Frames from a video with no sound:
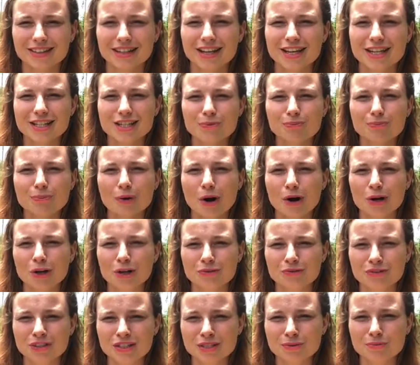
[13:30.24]
It's part
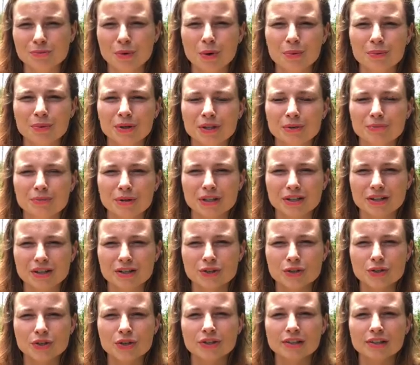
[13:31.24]
of this moment
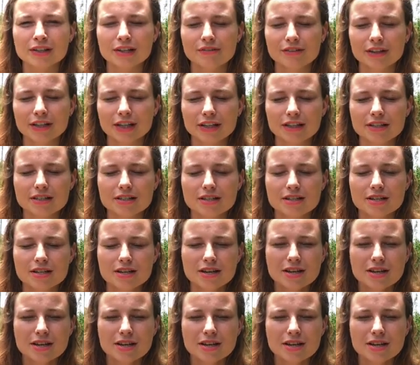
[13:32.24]
because you're living it.